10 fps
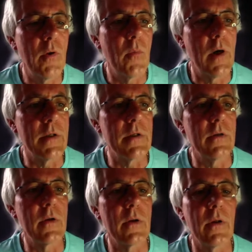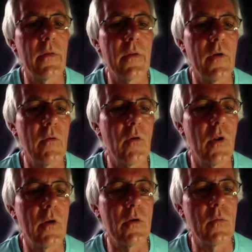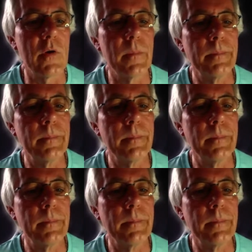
why it's in the general knowledge quiz.